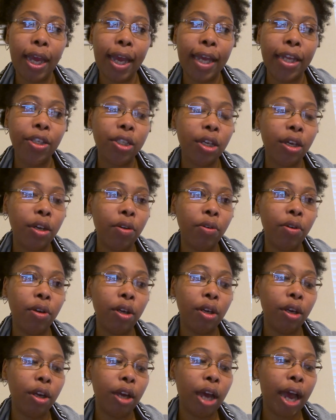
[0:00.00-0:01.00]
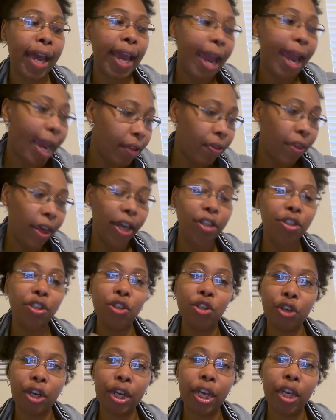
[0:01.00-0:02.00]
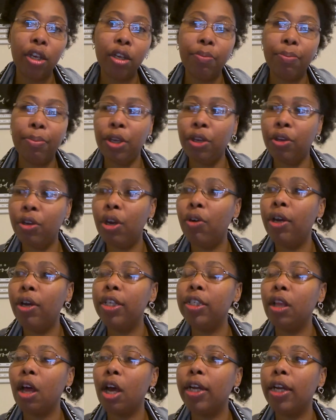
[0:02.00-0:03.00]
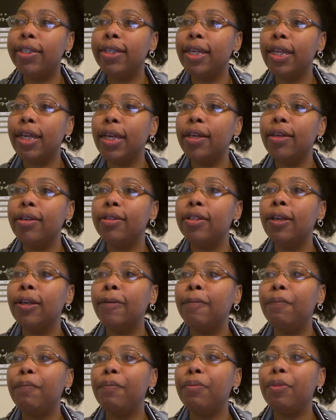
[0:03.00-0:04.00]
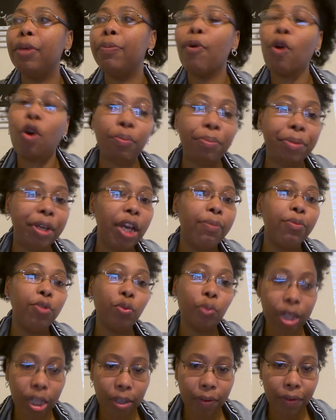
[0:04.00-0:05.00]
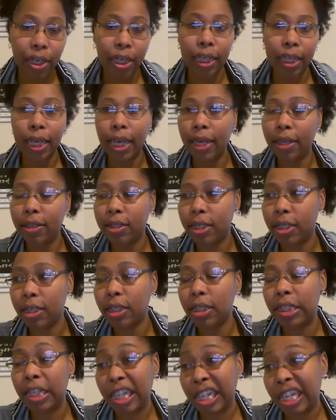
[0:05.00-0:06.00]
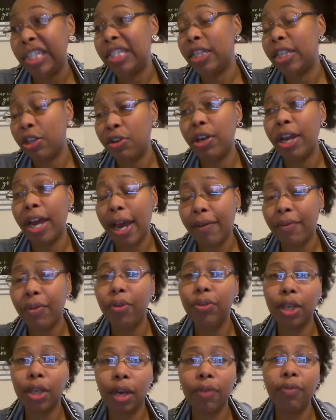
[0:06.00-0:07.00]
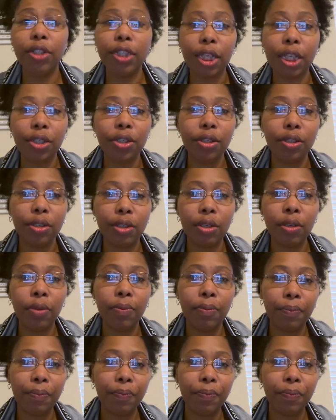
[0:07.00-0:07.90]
And so I hate that it's a trend, but as long as it is, the poem becomes relevant again to continue to have those conversations.